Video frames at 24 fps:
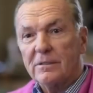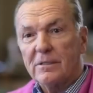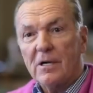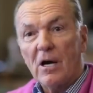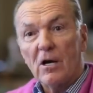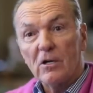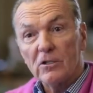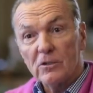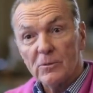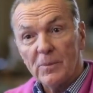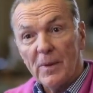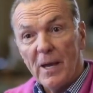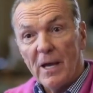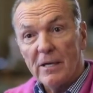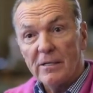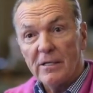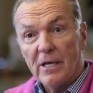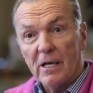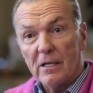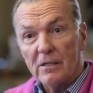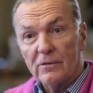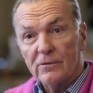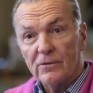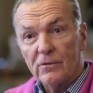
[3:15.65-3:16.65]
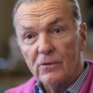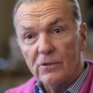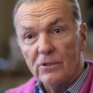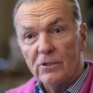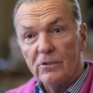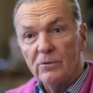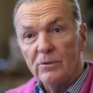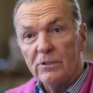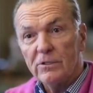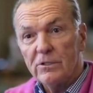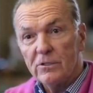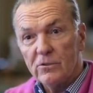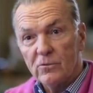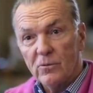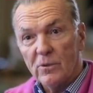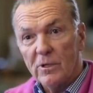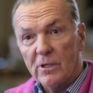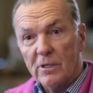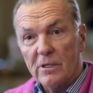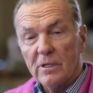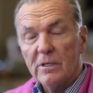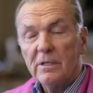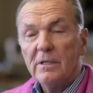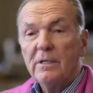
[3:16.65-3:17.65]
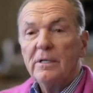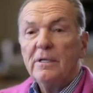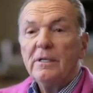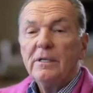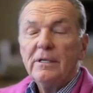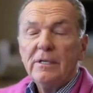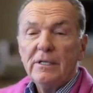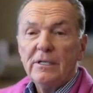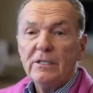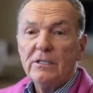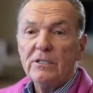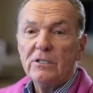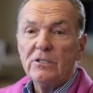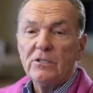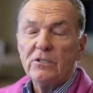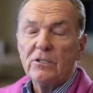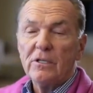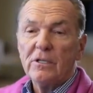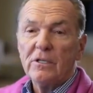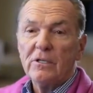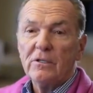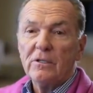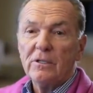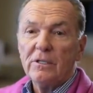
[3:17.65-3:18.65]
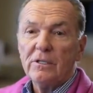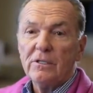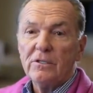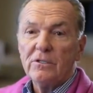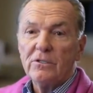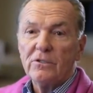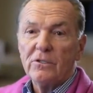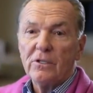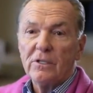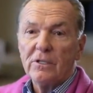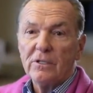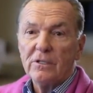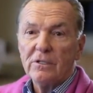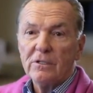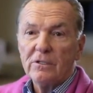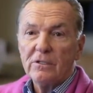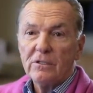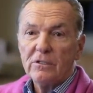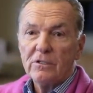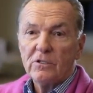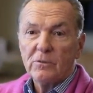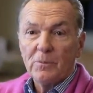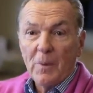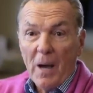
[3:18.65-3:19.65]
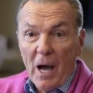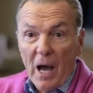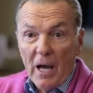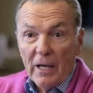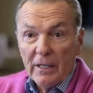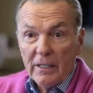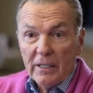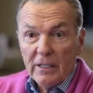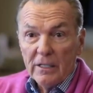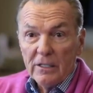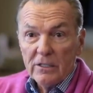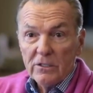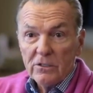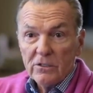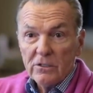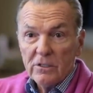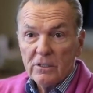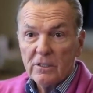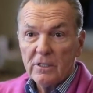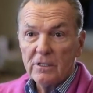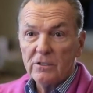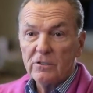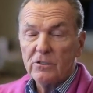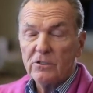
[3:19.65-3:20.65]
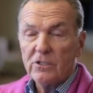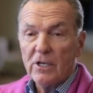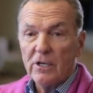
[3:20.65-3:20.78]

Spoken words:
Carlsbad, California, which is where his spa is and